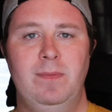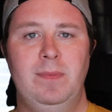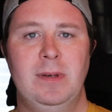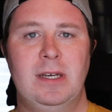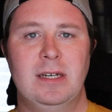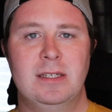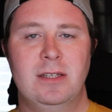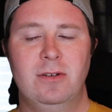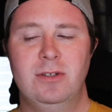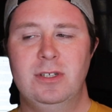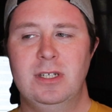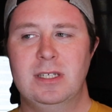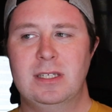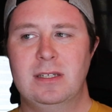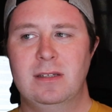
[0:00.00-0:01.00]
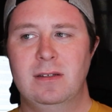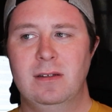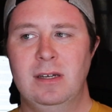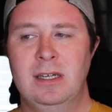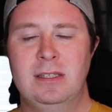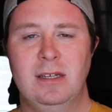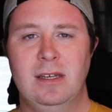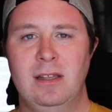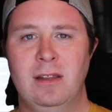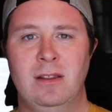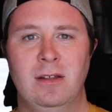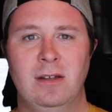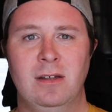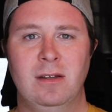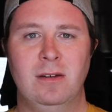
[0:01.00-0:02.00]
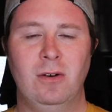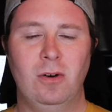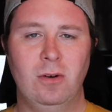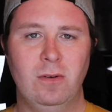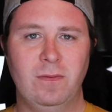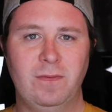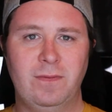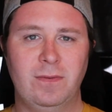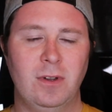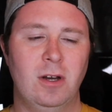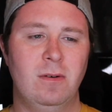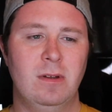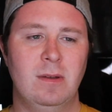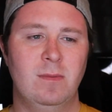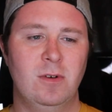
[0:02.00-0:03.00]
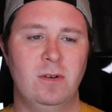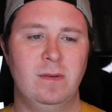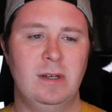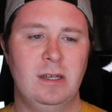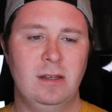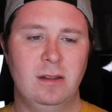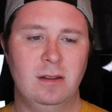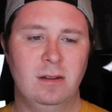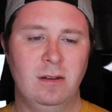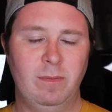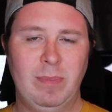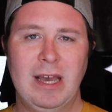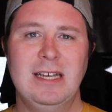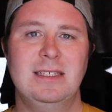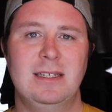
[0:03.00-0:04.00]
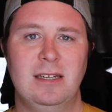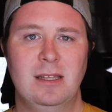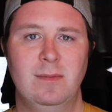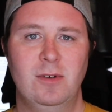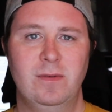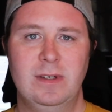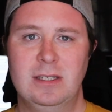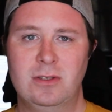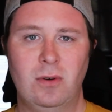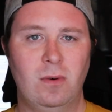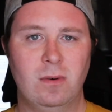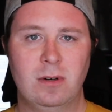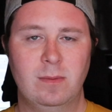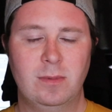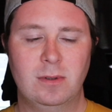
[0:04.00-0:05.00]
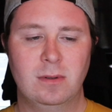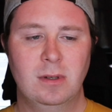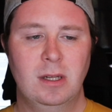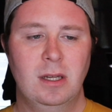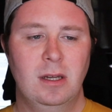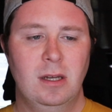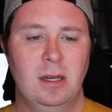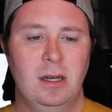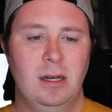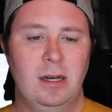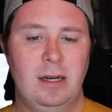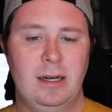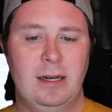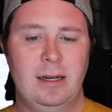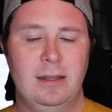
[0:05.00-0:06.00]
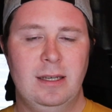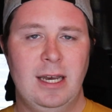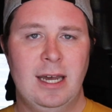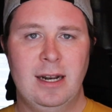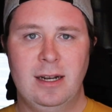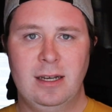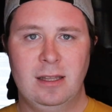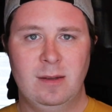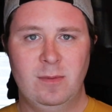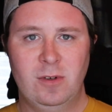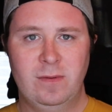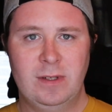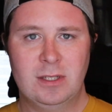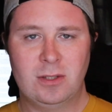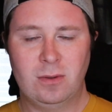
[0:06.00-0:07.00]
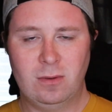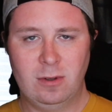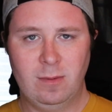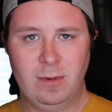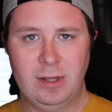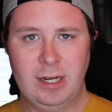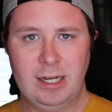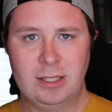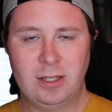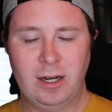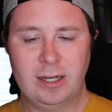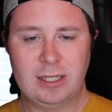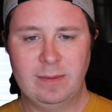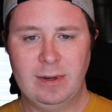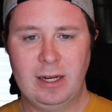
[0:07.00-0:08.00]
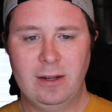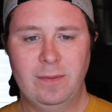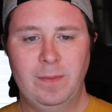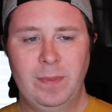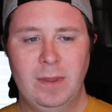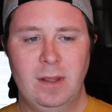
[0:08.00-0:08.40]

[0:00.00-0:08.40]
because there's just the whole flow of the movie, the pacing of the movie is horrible. The editing of the movie is horrible that I talked about.